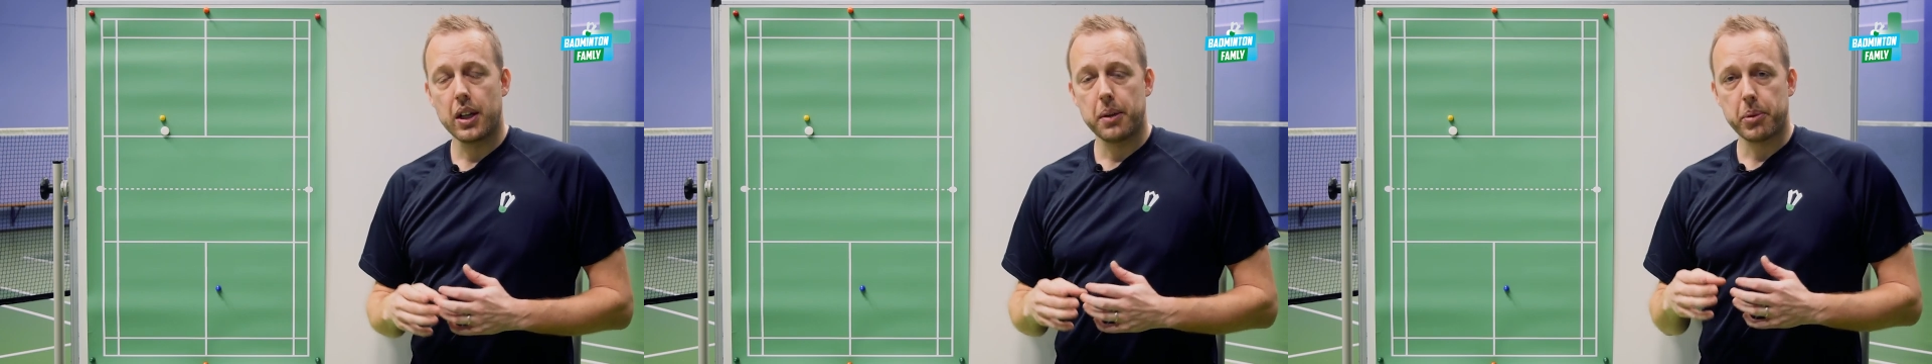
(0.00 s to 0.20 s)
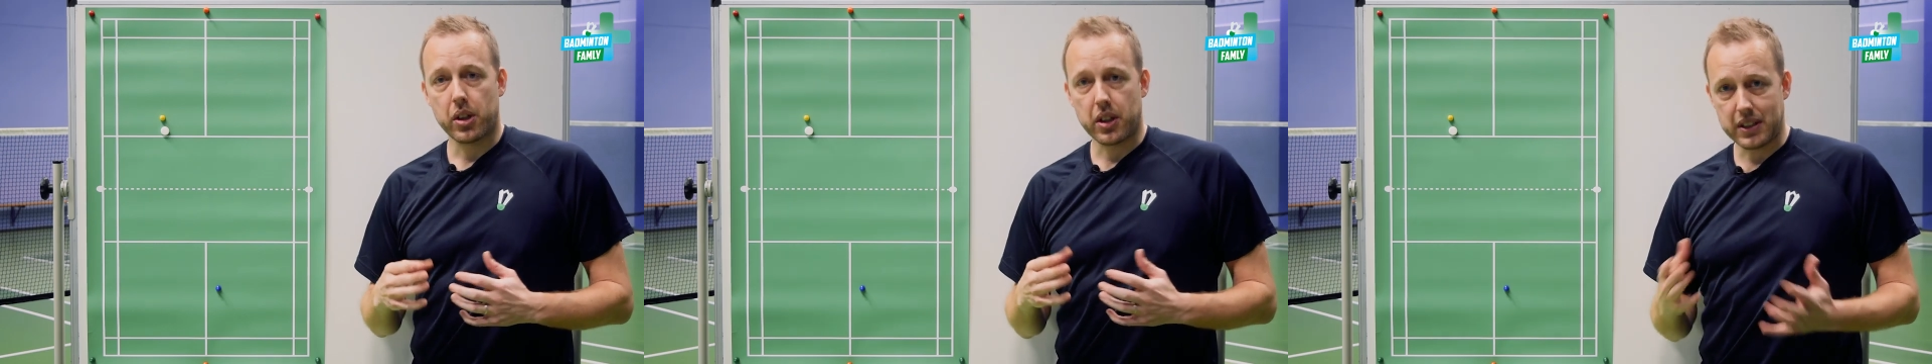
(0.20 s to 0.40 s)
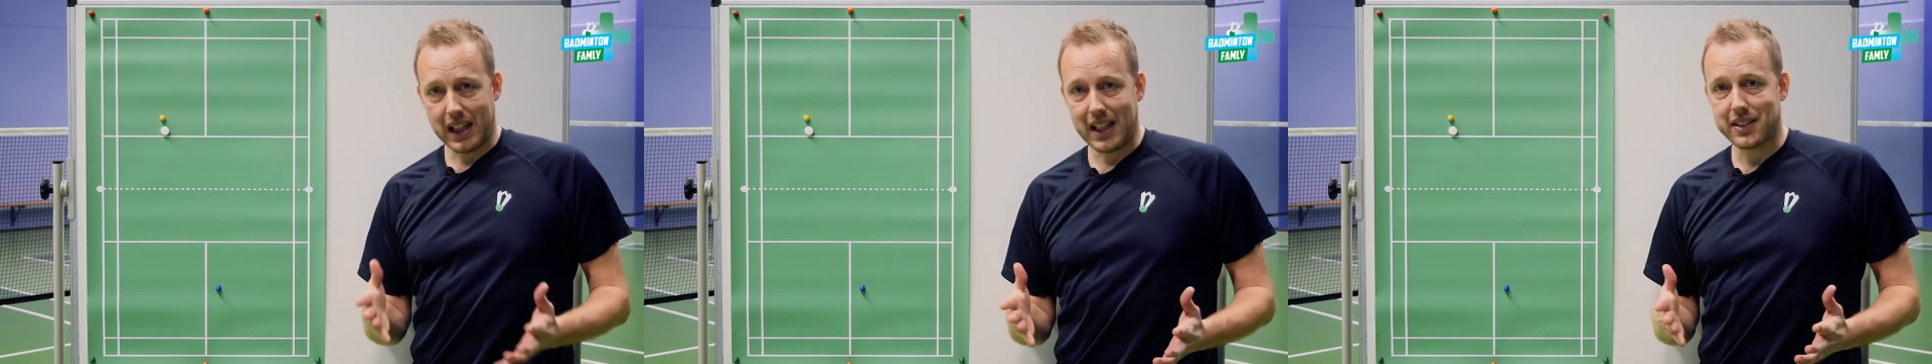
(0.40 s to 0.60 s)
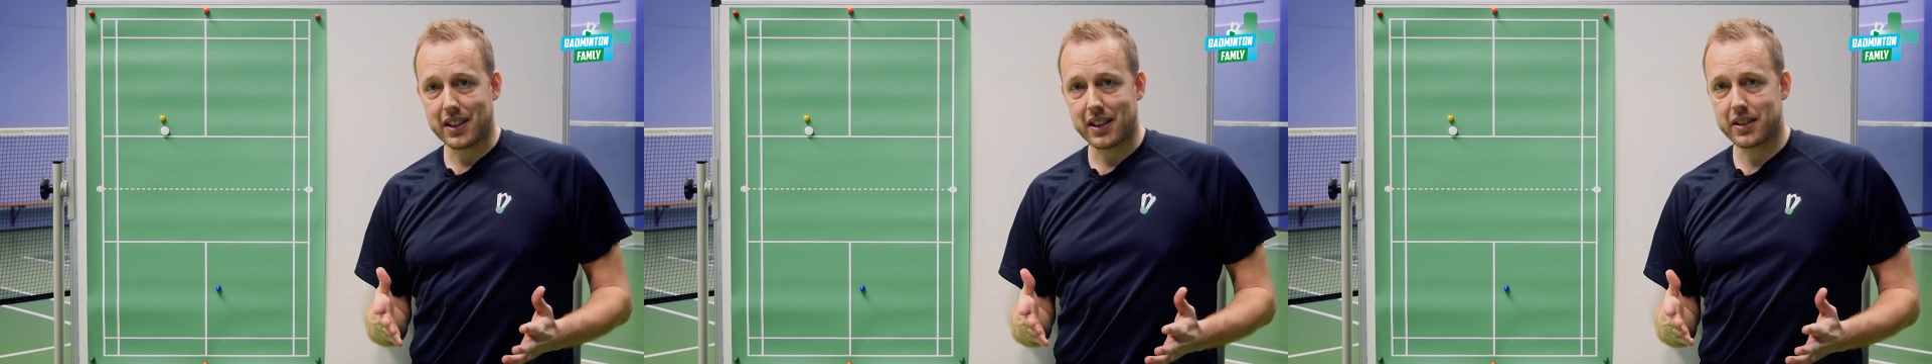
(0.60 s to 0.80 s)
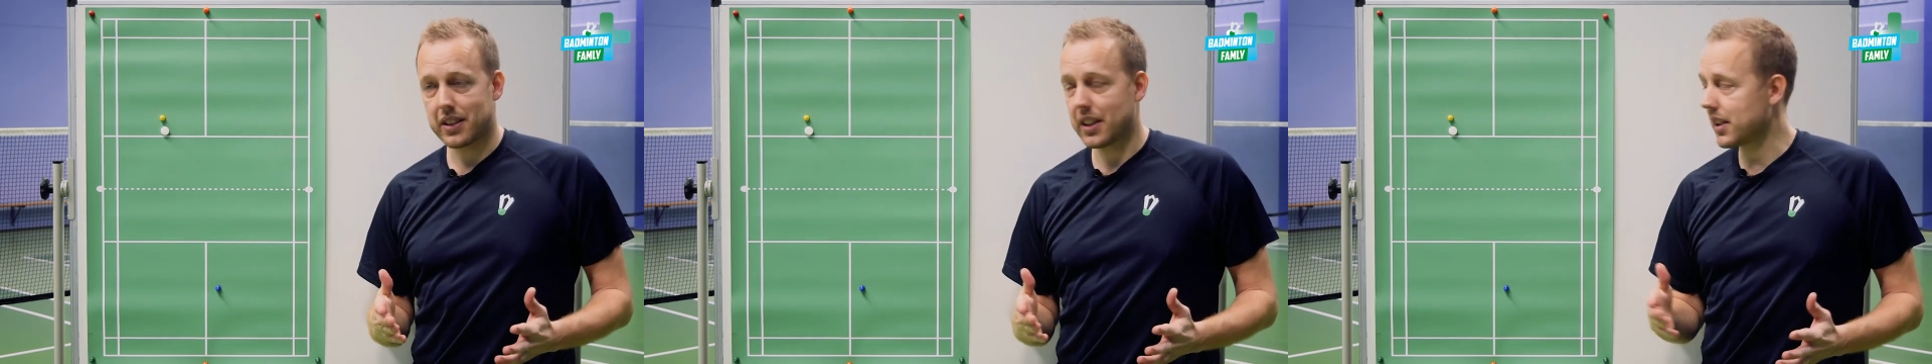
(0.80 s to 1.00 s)
Because as
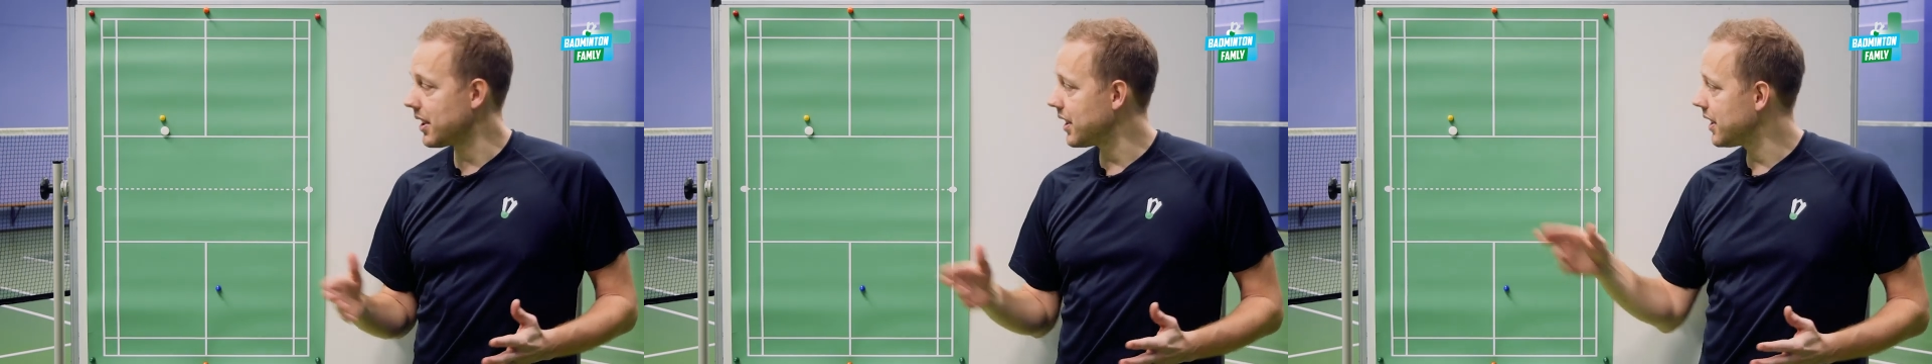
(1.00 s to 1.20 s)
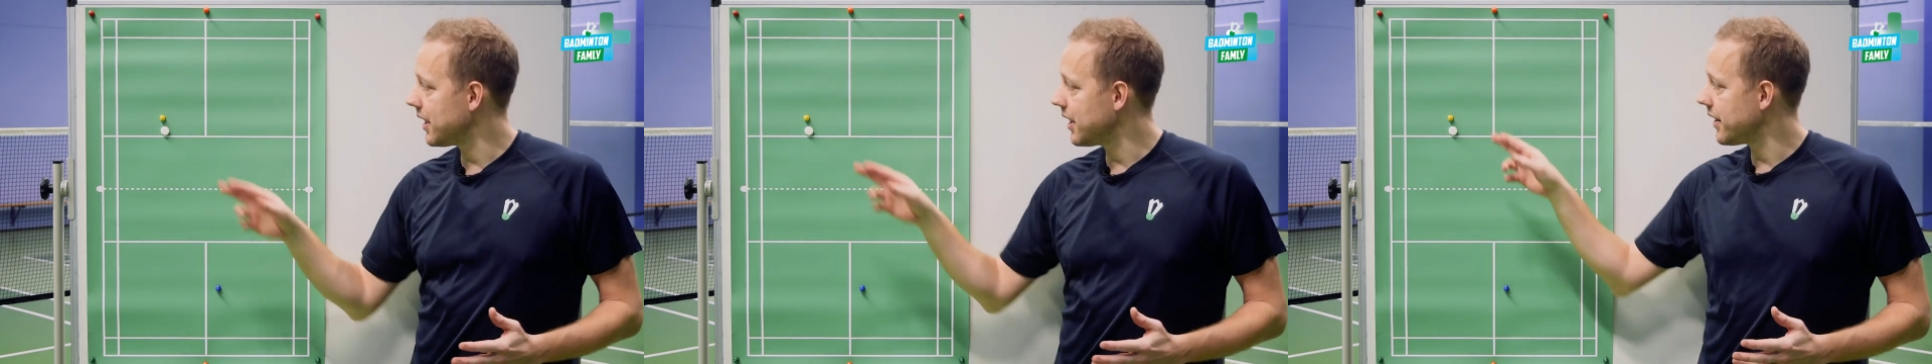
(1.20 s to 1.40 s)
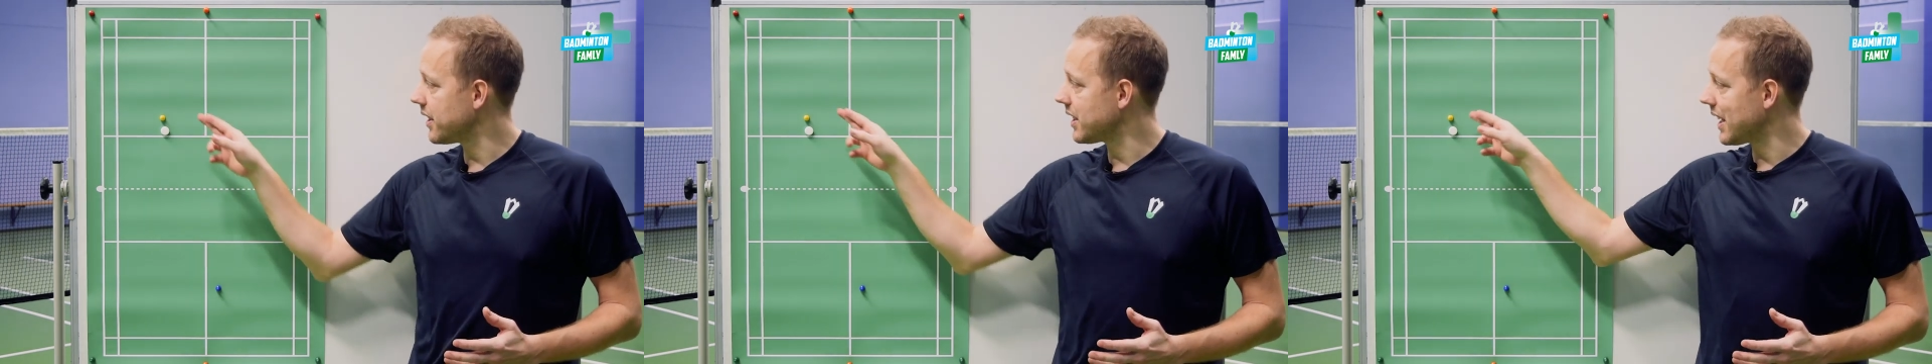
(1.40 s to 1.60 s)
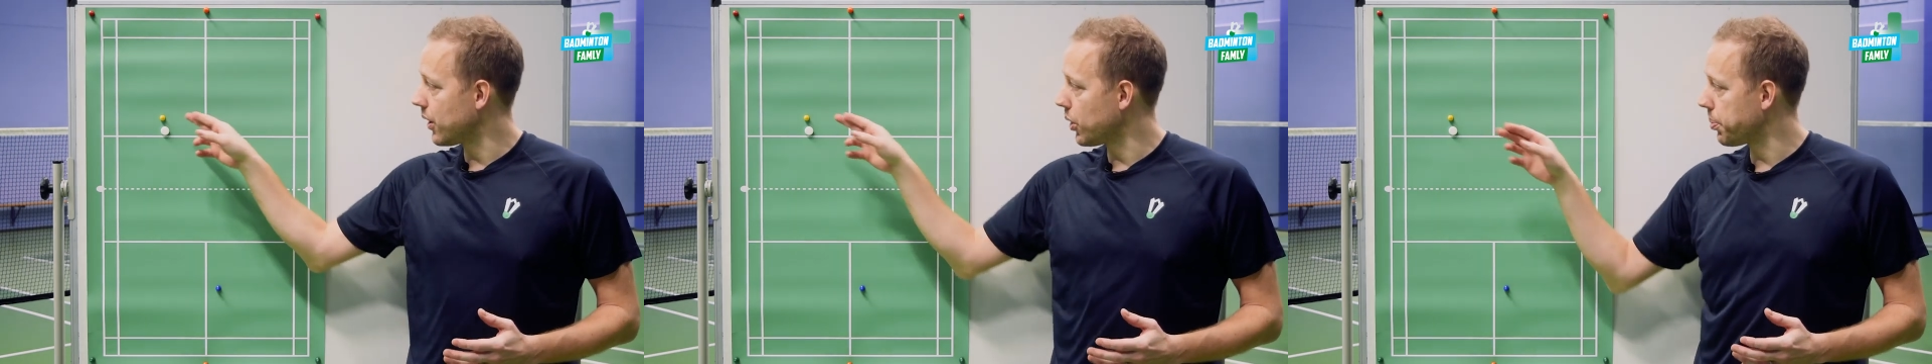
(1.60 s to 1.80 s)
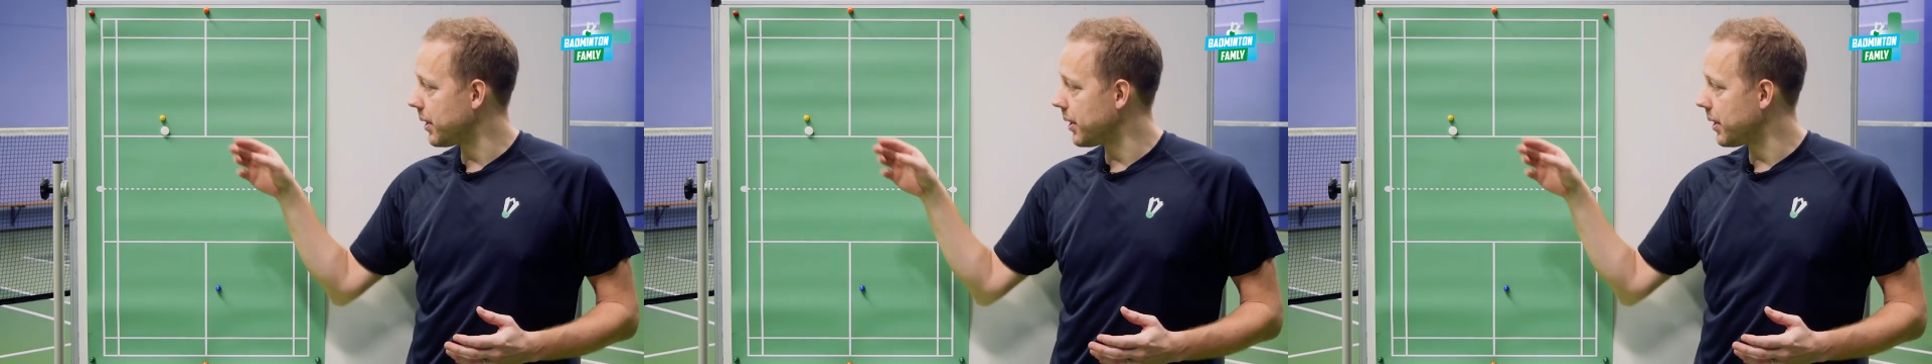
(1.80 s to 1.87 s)
I said, the yellow